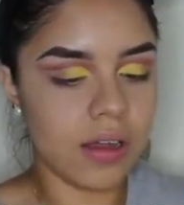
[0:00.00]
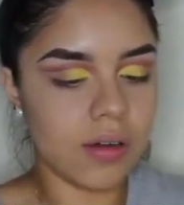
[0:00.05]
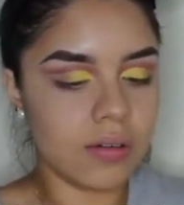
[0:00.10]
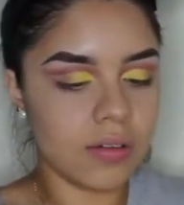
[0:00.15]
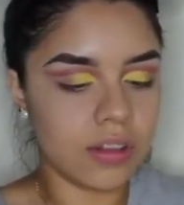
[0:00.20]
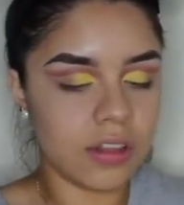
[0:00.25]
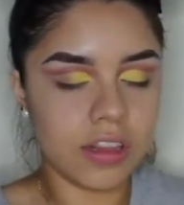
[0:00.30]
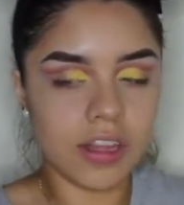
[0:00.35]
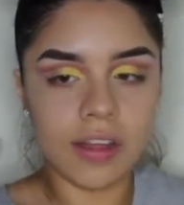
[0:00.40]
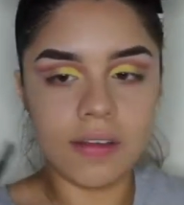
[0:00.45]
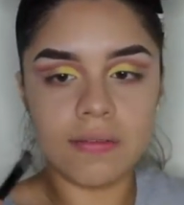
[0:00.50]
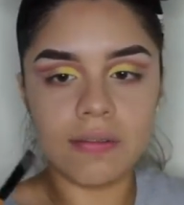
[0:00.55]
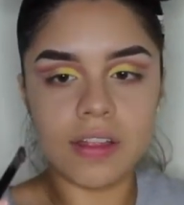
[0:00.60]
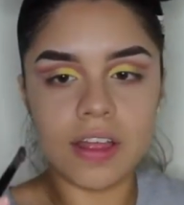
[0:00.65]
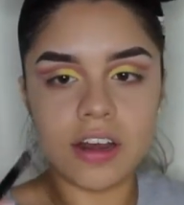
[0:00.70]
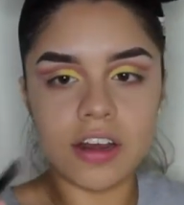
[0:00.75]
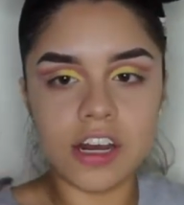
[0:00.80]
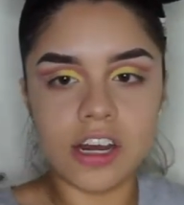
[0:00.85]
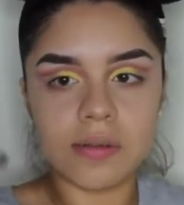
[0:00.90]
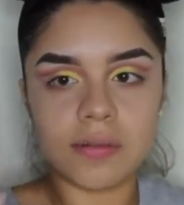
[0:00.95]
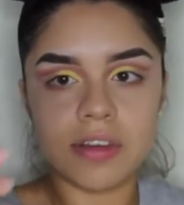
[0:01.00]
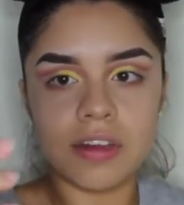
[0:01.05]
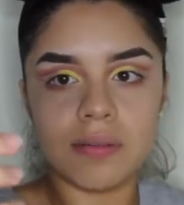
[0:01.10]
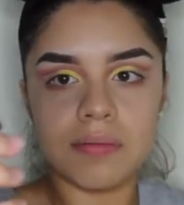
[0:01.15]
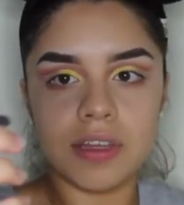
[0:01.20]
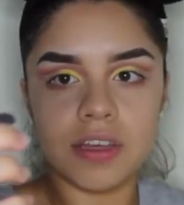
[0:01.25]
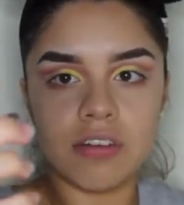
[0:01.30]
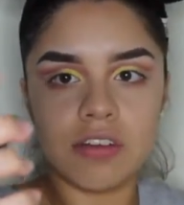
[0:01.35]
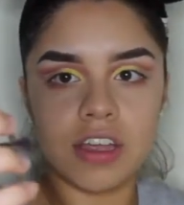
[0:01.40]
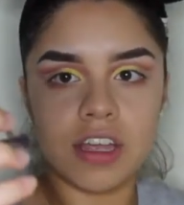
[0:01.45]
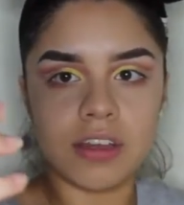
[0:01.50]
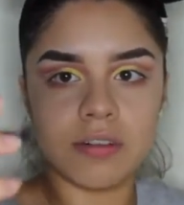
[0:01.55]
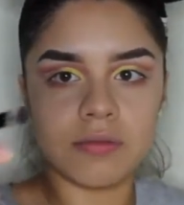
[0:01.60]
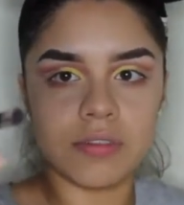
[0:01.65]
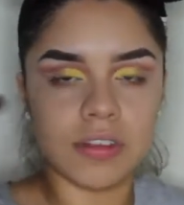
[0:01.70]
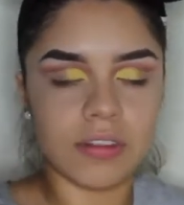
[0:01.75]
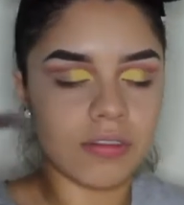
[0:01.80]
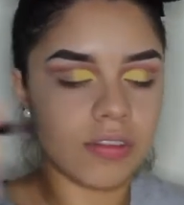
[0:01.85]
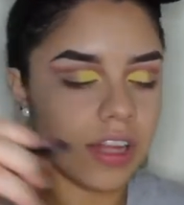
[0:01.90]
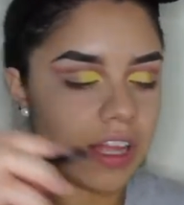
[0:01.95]
With Love Letter, I'm going to be going in
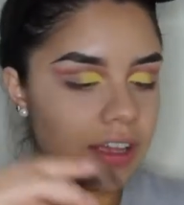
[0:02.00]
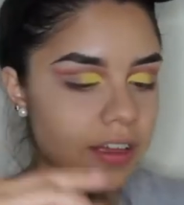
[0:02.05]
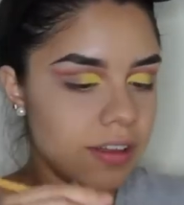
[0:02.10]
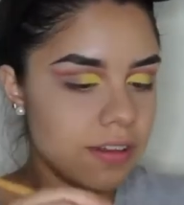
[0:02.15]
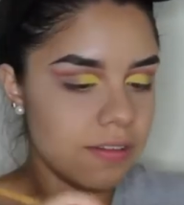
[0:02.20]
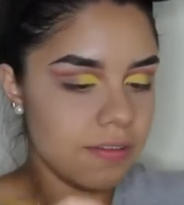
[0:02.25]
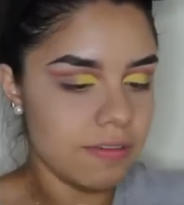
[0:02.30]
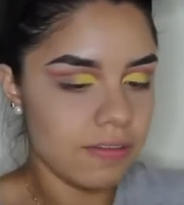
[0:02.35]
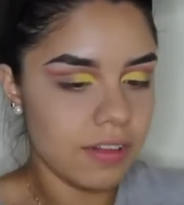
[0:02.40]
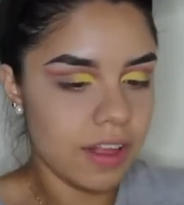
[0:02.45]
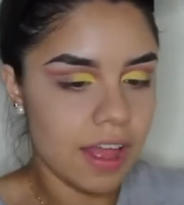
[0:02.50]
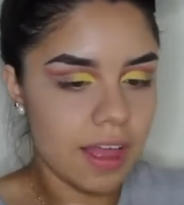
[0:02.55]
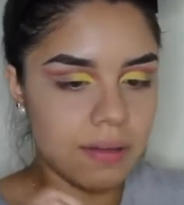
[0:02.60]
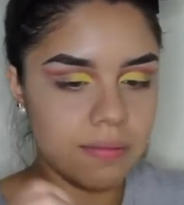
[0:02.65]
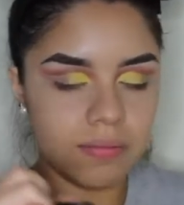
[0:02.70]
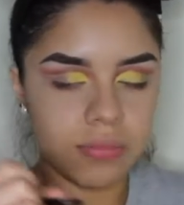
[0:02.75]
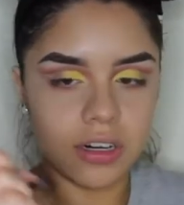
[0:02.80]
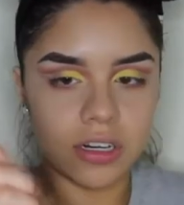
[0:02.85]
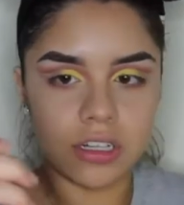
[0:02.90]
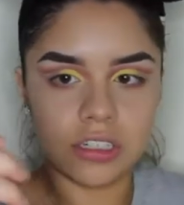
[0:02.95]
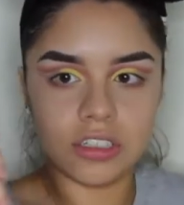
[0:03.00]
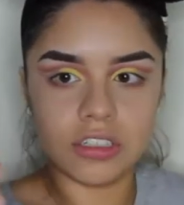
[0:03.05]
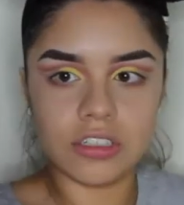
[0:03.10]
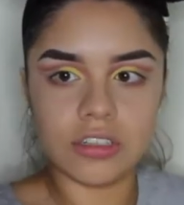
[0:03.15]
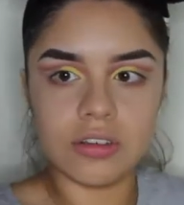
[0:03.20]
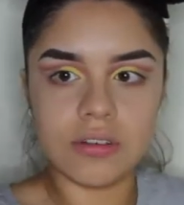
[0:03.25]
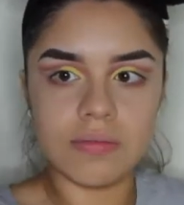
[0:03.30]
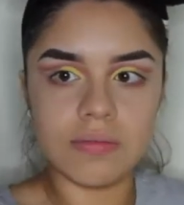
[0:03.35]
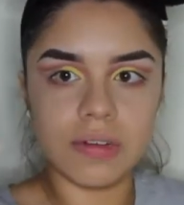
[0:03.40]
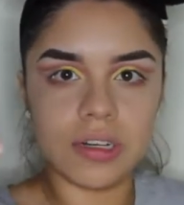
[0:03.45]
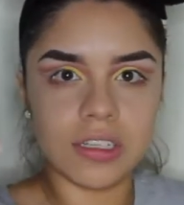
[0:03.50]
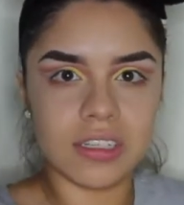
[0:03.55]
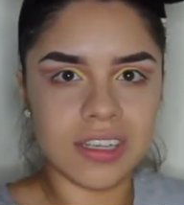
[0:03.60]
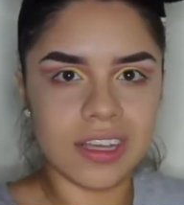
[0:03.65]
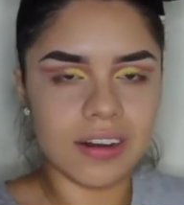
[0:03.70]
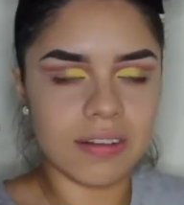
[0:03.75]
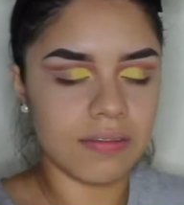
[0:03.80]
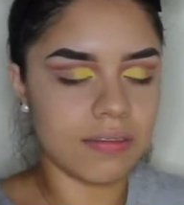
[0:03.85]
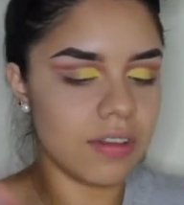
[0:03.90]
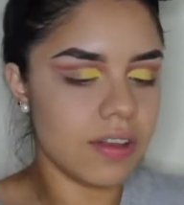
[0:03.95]
with like a flat brush too, but it's
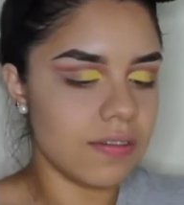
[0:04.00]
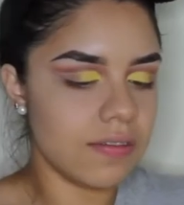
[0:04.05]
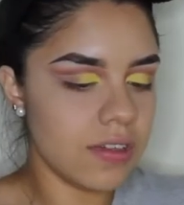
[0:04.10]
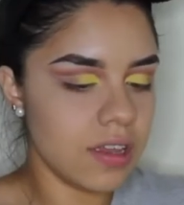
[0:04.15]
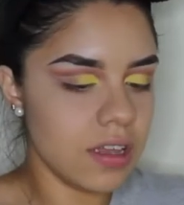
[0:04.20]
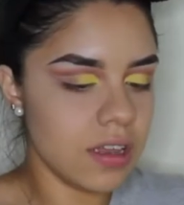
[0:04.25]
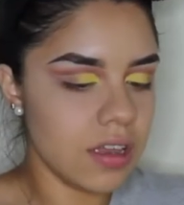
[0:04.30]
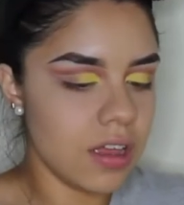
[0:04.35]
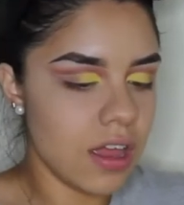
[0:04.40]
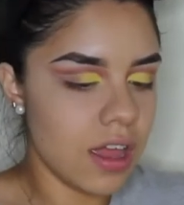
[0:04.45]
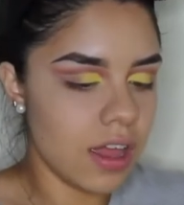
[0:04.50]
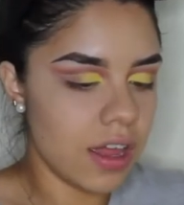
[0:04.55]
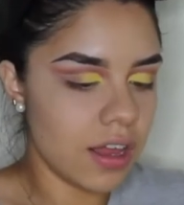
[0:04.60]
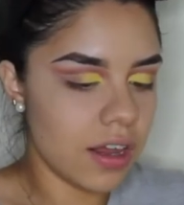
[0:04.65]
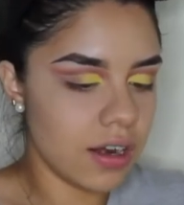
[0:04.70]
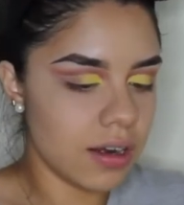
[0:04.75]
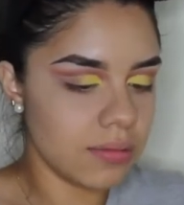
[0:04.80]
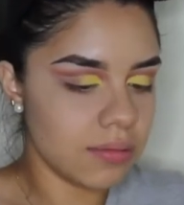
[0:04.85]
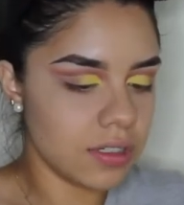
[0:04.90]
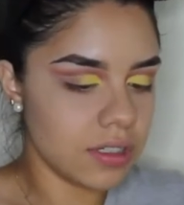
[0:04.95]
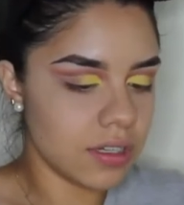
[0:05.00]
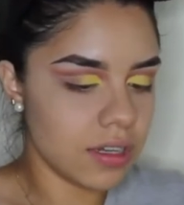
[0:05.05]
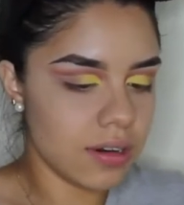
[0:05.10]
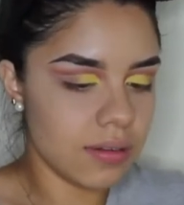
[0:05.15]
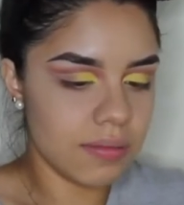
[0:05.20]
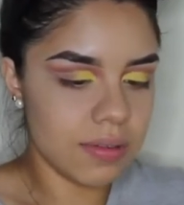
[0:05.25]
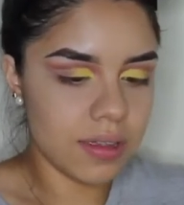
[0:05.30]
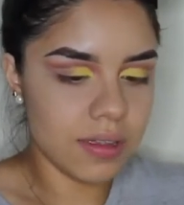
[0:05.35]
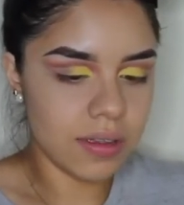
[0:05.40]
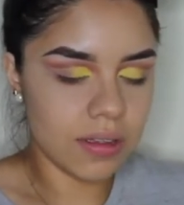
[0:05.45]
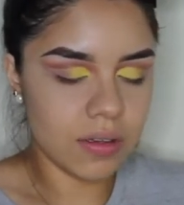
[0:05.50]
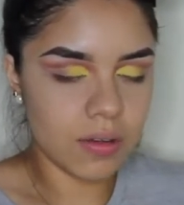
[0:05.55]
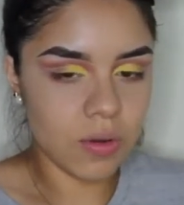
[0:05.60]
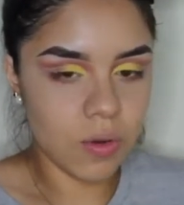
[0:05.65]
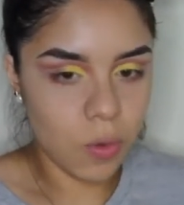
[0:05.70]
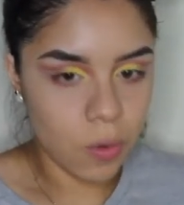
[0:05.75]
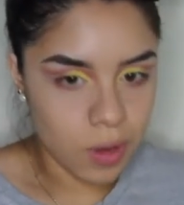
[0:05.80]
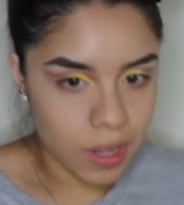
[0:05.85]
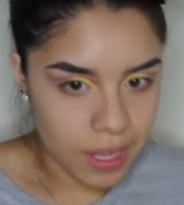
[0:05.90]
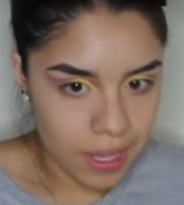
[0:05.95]
kind of fluffy. And I'm just going to be
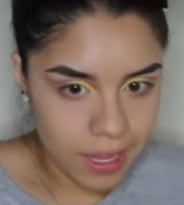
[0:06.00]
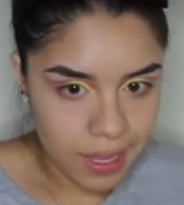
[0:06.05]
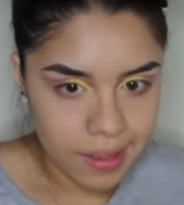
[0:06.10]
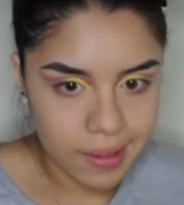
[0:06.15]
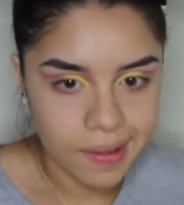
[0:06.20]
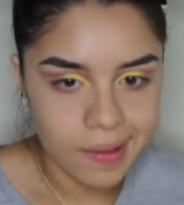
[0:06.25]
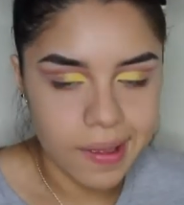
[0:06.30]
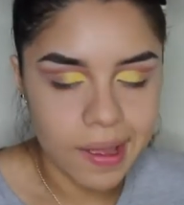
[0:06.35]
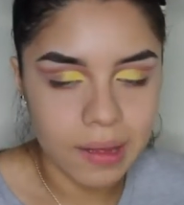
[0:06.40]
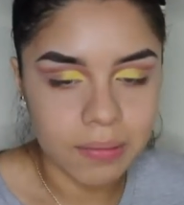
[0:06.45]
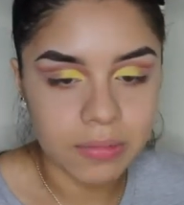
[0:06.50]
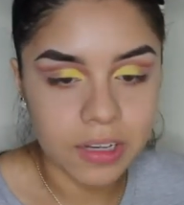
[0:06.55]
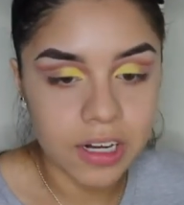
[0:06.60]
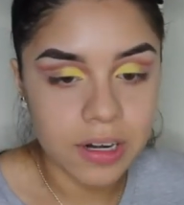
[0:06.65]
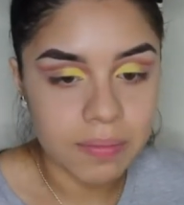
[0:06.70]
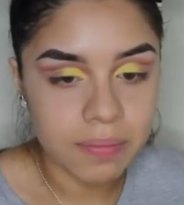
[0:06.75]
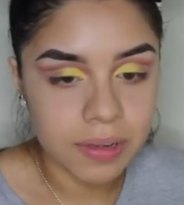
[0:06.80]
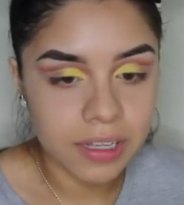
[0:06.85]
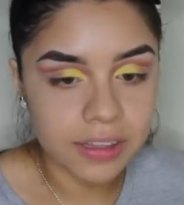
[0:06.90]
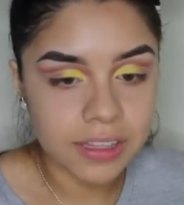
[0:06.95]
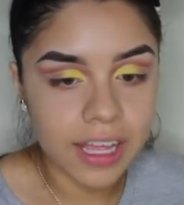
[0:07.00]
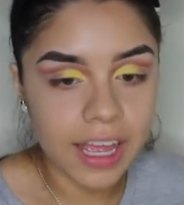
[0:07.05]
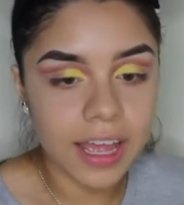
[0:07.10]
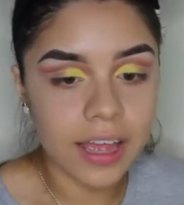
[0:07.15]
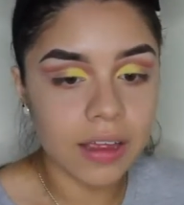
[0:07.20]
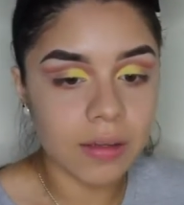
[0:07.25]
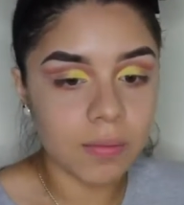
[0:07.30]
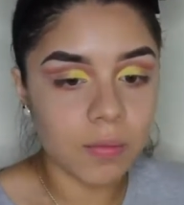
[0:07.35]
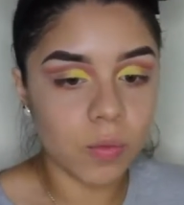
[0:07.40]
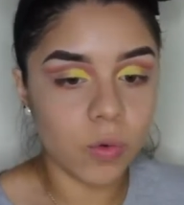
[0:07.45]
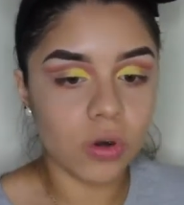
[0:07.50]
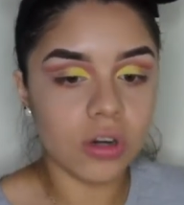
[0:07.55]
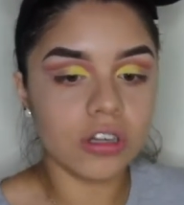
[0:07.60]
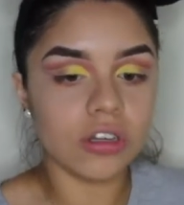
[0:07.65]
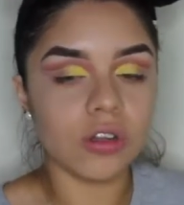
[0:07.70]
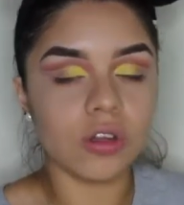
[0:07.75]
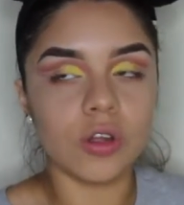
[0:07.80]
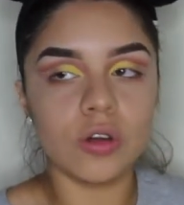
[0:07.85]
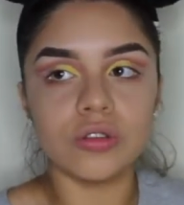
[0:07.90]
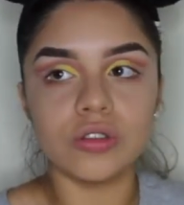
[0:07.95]
I'm going to put that more
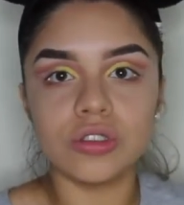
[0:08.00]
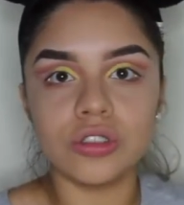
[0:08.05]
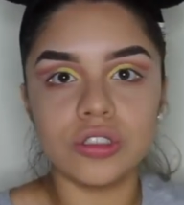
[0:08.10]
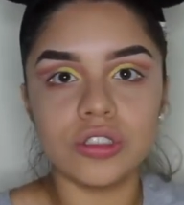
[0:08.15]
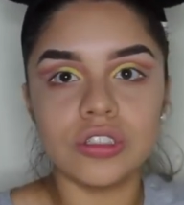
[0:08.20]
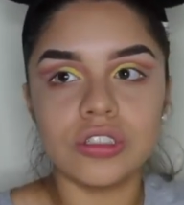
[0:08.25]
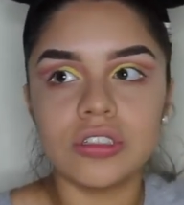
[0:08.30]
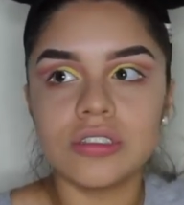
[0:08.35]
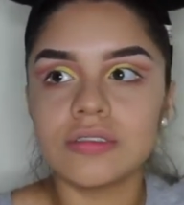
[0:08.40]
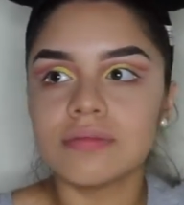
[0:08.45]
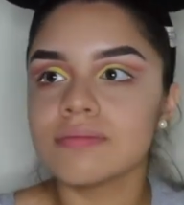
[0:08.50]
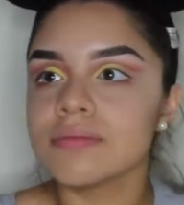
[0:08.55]
closer.